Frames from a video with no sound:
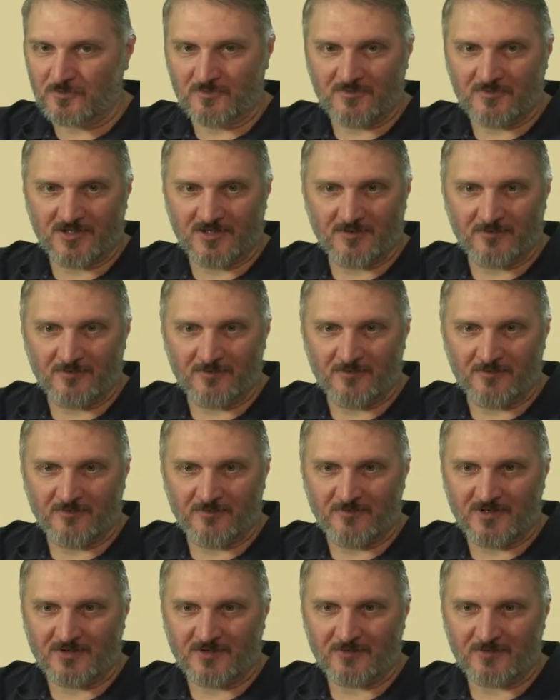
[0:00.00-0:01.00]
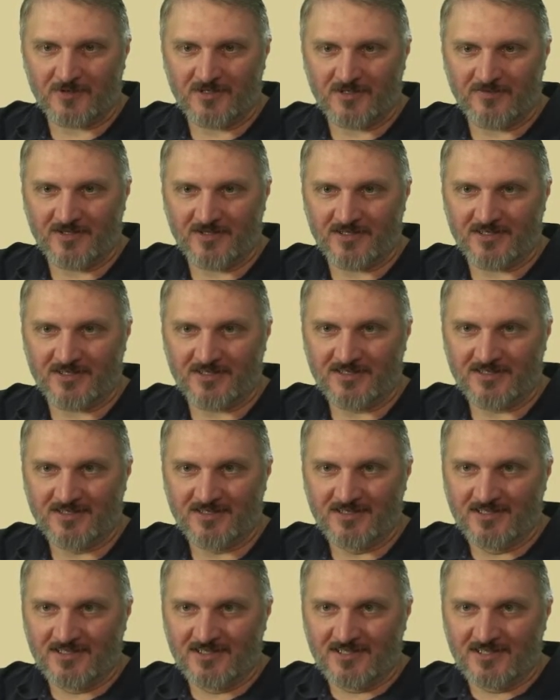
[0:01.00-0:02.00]
you know, between the,
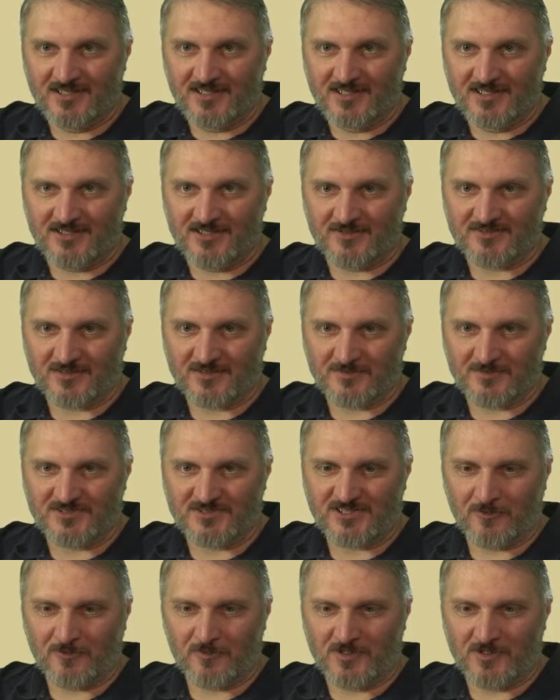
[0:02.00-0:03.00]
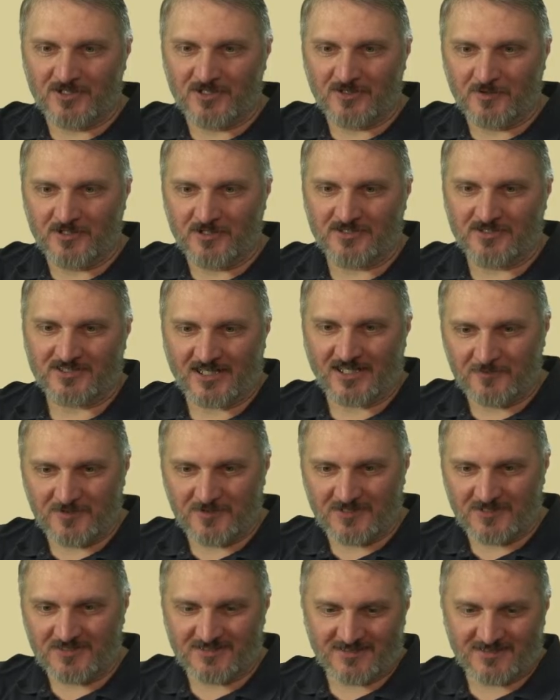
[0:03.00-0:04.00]
you know, some shell window where you're
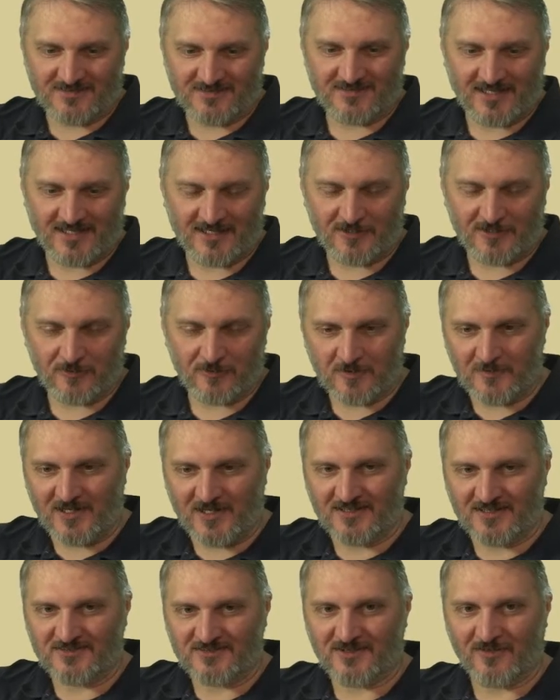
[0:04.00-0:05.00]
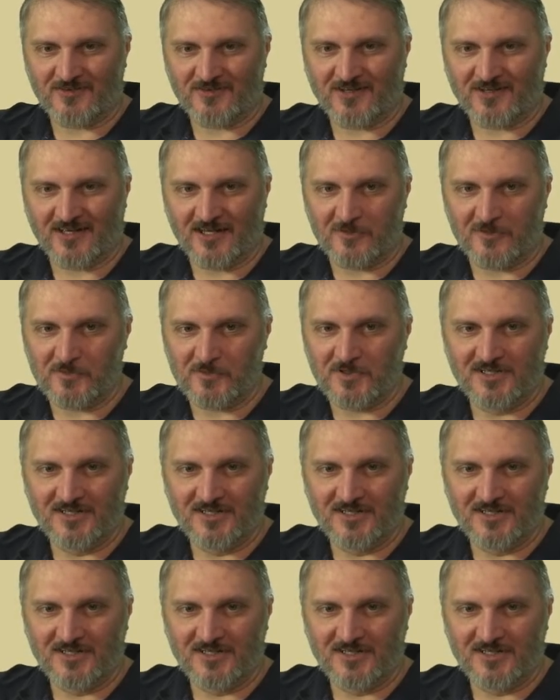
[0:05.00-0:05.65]
typing tanco commands all the time,